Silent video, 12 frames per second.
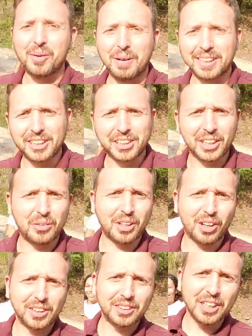welcome back to the
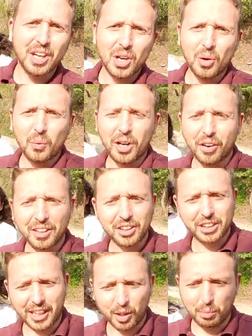channel, guys. We are
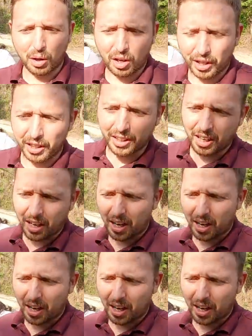in Chiang Mai